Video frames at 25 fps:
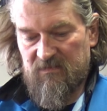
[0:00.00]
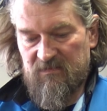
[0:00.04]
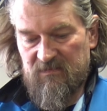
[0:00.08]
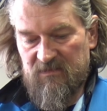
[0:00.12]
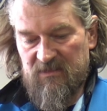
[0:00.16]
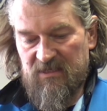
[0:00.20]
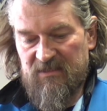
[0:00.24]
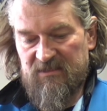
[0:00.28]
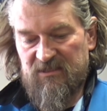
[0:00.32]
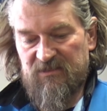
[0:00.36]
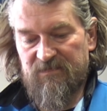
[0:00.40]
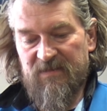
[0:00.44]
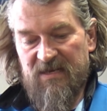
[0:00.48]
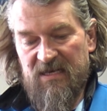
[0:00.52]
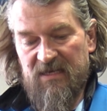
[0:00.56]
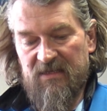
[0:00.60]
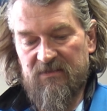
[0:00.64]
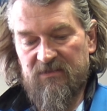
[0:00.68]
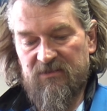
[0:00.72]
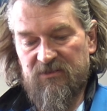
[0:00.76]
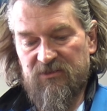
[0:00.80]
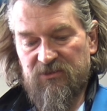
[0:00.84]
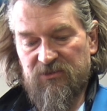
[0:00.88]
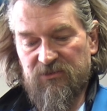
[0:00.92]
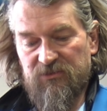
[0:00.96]
It's
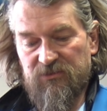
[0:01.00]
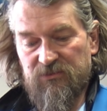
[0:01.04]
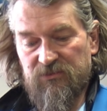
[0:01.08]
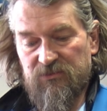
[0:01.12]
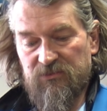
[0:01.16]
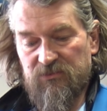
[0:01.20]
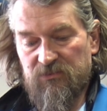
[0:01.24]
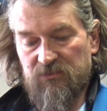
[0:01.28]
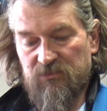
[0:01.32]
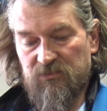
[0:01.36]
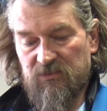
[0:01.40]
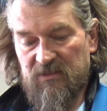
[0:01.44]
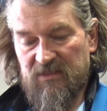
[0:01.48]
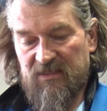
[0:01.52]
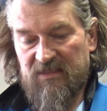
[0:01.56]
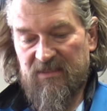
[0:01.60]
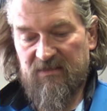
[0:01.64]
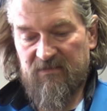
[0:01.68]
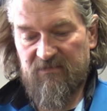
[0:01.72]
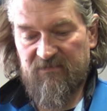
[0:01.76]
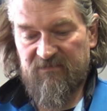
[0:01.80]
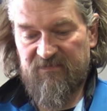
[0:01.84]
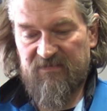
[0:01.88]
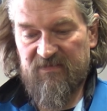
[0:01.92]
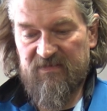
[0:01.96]
made to
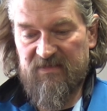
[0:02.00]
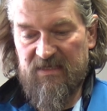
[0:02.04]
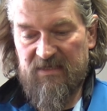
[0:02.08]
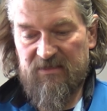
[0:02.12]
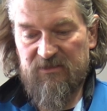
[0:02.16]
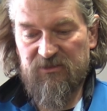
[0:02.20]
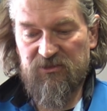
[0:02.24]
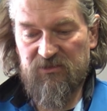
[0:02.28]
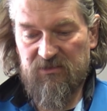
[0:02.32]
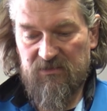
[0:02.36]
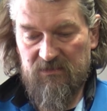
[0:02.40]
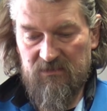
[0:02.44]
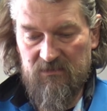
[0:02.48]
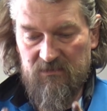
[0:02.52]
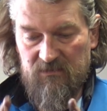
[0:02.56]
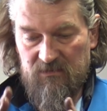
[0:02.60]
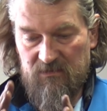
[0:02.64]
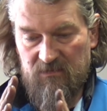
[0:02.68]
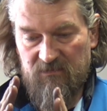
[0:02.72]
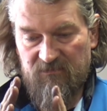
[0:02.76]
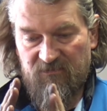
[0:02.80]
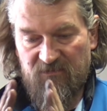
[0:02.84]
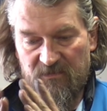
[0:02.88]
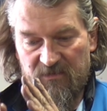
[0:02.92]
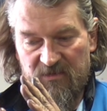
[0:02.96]
relieve the
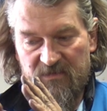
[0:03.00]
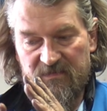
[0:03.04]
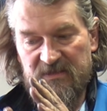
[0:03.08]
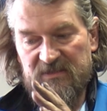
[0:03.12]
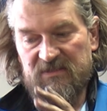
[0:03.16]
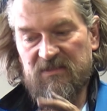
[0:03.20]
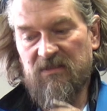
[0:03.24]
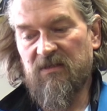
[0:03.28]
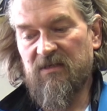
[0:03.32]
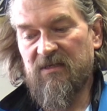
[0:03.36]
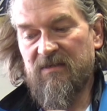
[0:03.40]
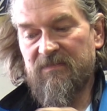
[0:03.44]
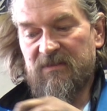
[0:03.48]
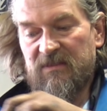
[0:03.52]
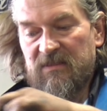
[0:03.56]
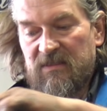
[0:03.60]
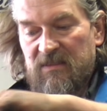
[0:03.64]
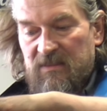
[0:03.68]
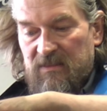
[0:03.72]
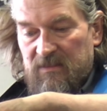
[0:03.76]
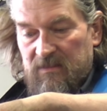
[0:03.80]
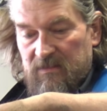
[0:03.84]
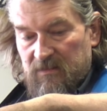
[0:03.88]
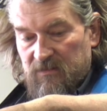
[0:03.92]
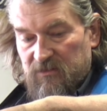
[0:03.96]
tension from the misalignment
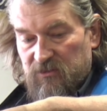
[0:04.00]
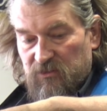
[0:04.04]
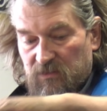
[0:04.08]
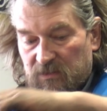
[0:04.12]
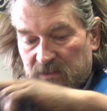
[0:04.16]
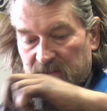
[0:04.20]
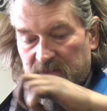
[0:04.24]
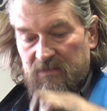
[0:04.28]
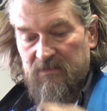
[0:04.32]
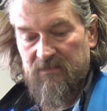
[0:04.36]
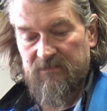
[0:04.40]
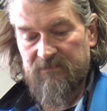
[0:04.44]
in the joint.